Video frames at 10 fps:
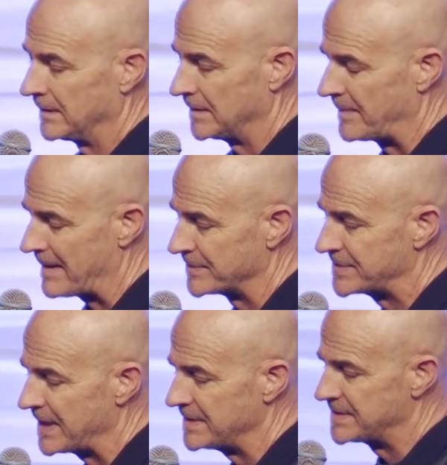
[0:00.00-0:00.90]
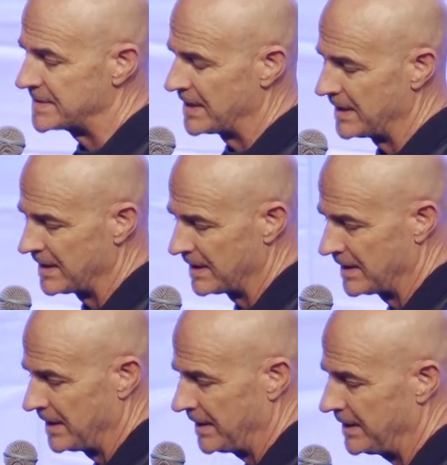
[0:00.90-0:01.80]
The Bible says
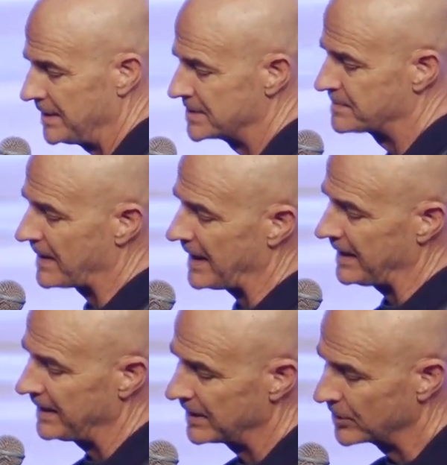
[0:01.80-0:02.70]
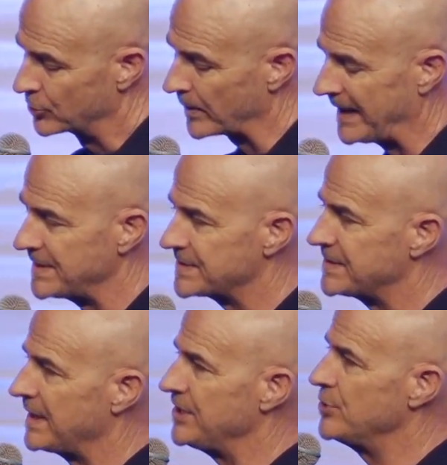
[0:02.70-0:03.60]
it is by grace
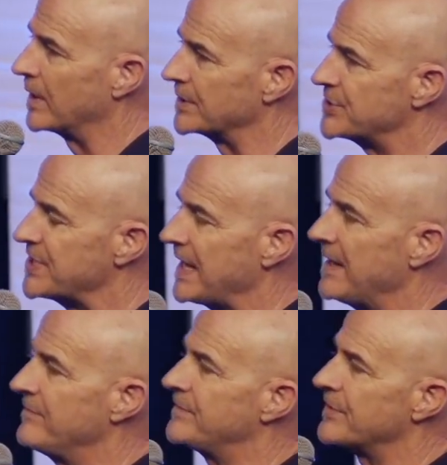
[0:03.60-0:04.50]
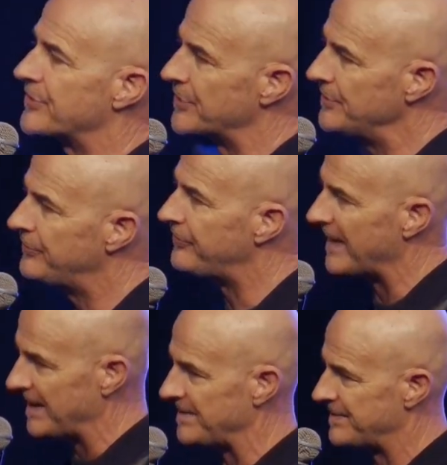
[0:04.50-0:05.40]
that you are saved through
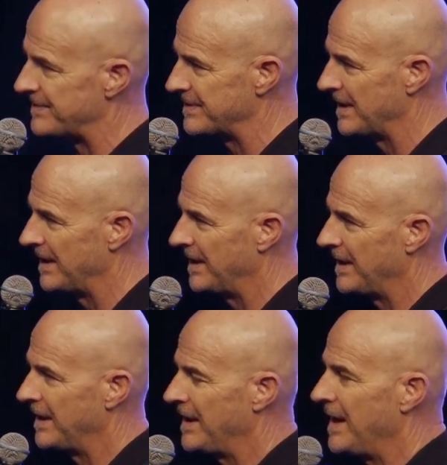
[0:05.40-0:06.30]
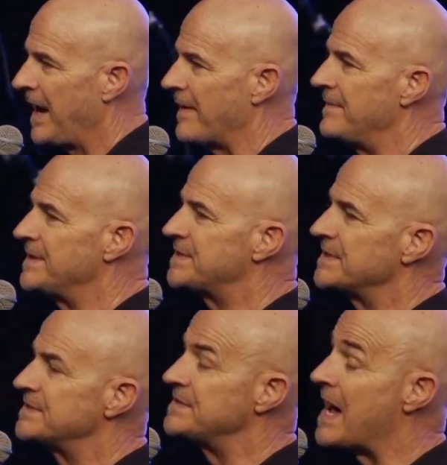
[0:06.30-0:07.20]
faith. And this
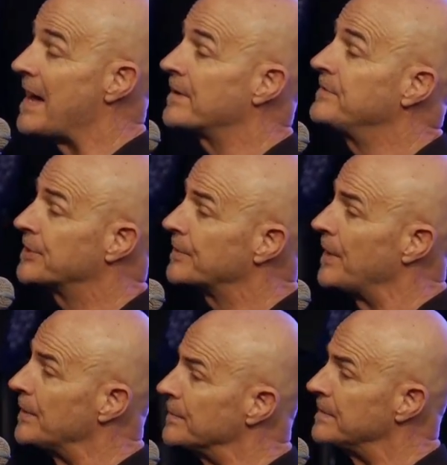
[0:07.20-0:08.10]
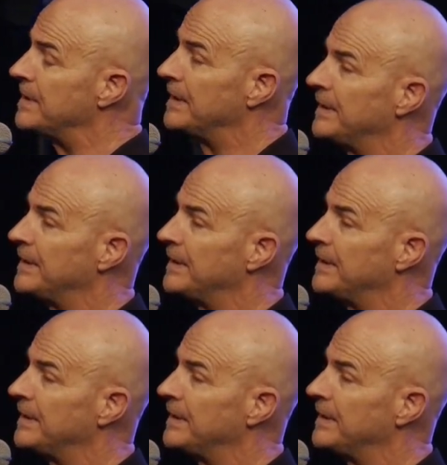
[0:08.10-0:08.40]
is not of your own,